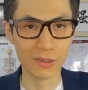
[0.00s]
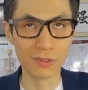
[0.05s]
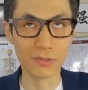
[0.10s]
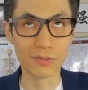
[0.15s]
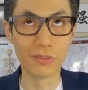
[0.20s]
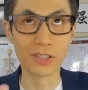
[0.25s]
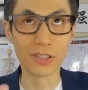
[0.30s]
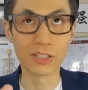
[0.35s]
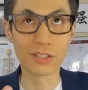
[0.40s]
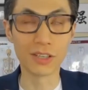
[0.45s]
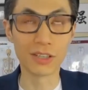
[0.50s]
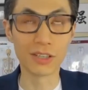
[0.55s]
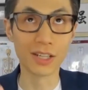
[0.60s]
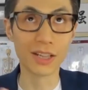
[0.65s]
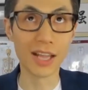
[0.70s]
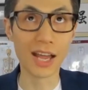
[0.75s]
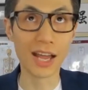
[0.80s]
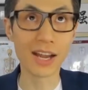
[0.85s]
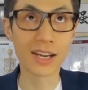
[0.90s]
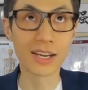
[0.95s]
focus on the
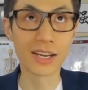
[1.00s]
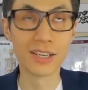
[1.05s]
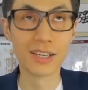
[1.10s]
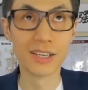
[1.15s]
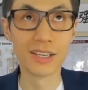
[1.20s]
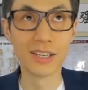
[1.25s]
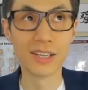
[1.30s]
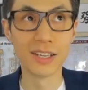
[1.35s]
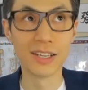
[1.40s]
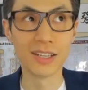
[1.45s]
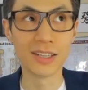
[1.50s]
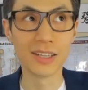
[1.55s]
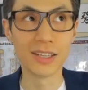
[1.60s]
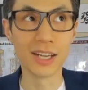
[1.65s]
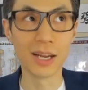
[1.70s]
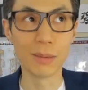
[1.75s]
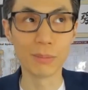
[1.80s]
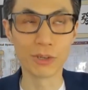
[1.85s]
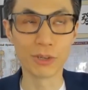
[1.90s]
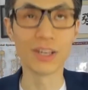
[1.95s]
lack,
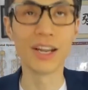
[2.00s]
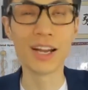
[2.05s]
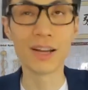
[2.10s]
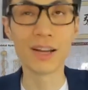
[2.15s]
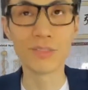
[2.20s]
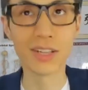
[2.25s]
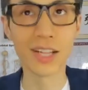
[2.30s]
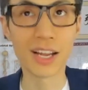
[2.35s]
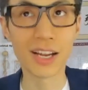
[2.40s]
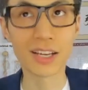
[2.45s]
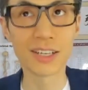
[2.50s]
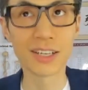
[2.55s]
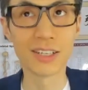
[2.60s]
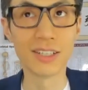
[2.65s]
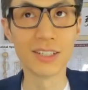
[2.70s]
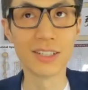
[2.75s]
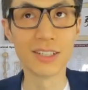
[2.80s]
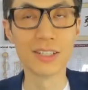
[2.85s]
then I'm going to have the lack.